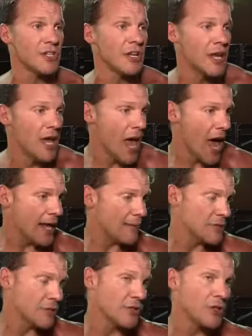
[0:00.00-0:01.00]
and I'm
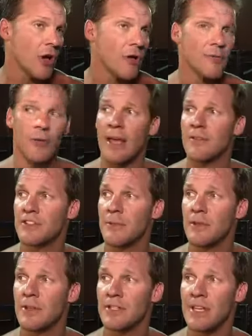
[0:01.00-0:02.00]
sure Dolph will have
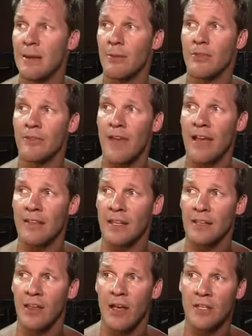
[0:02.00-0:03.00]
something to say about the fact that he
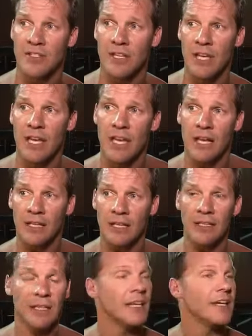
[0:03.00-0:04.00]
lost
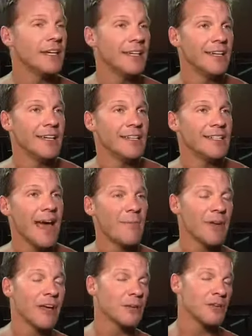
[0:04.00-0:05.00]
cleanly,
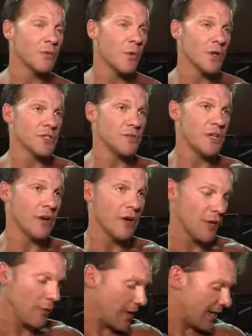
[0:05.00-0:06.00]
tapping out to the walls of
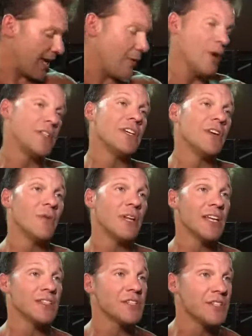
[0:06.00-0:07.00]
Jericho, and I can't wait to hear what he
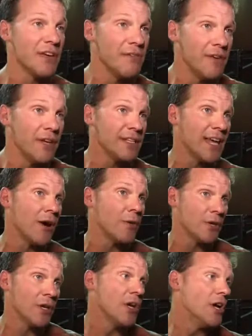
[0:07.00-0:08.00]
has to say via tout,
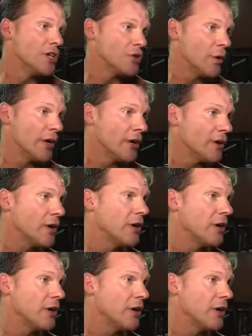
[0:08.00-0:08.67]
Twitter,